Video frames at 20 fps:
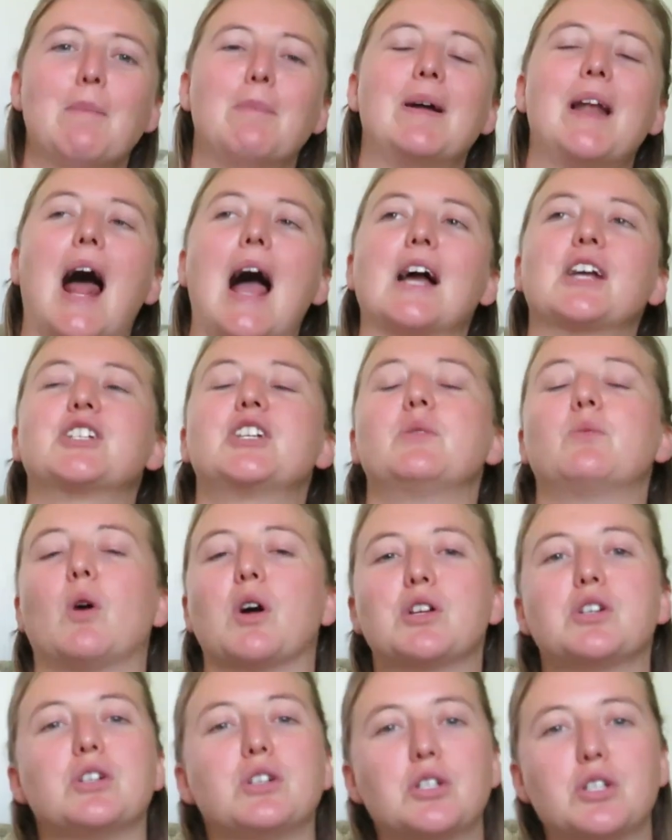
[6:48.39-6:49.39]
But actually
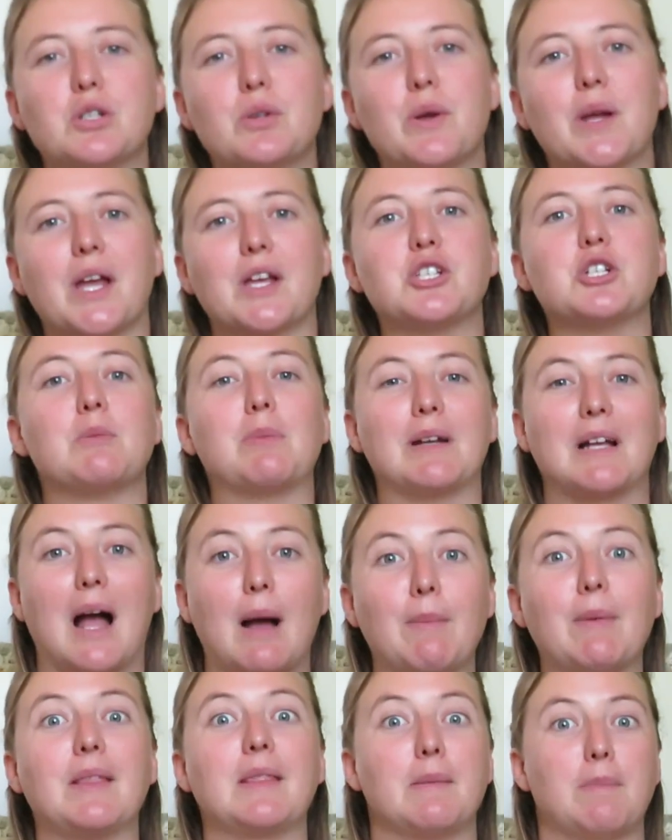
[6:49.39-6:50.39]
what you're doing is you're
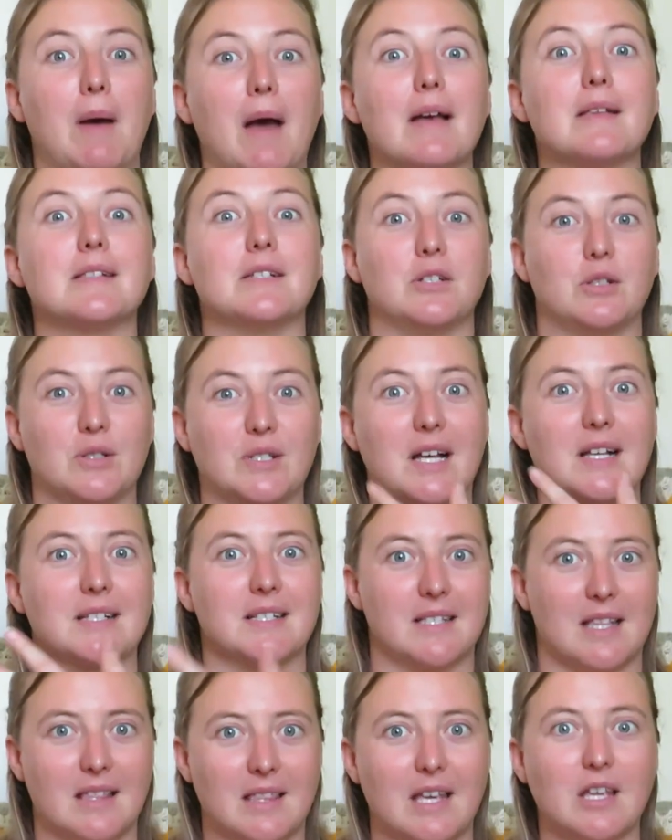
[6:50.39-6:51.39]
becoming the person who
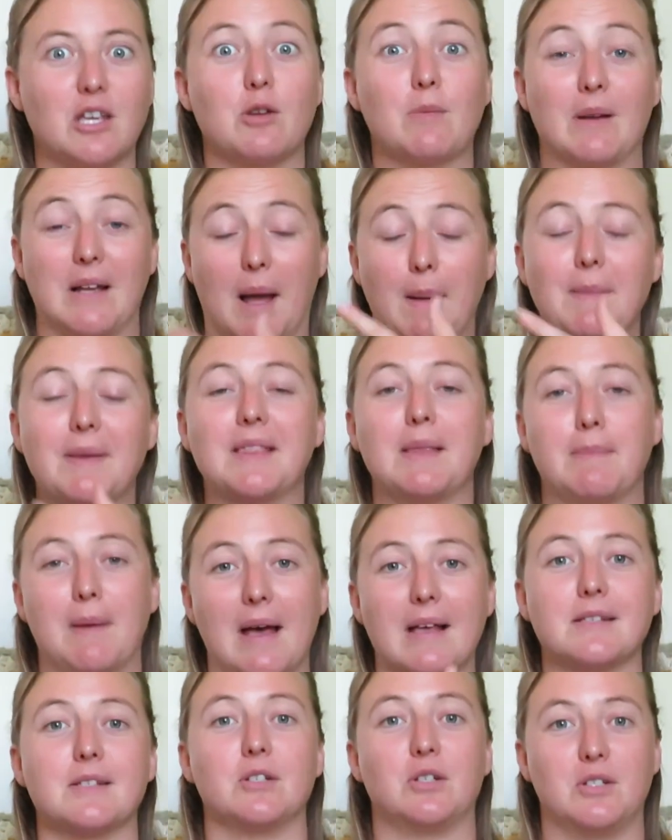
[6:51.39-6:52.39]
does the thing. You're becoming the
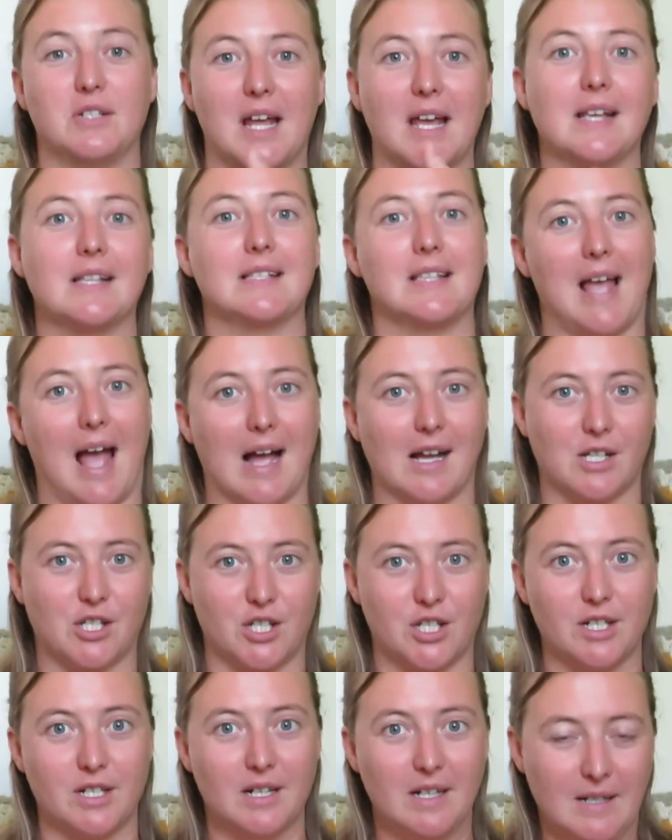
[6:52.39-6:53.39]
person who takes the
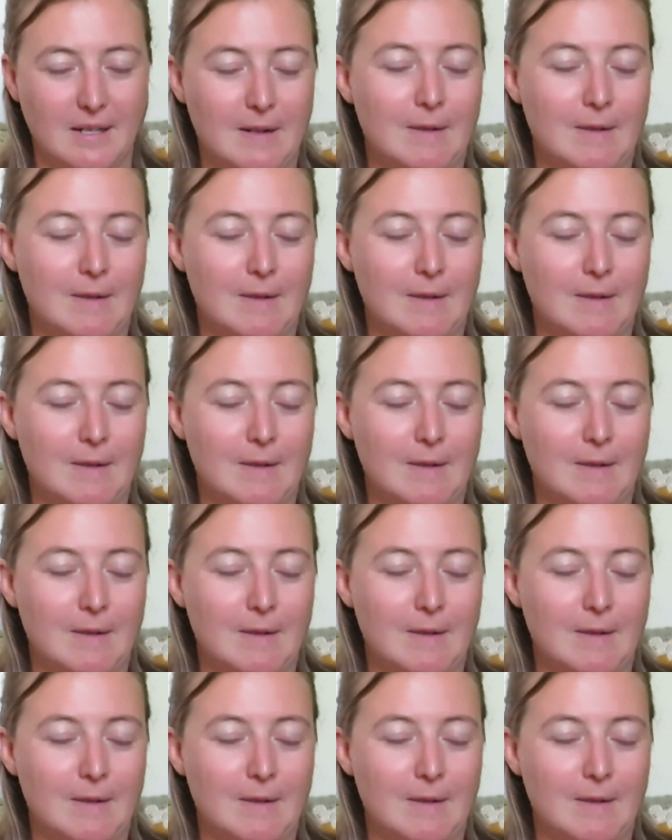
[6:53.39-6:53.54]
action.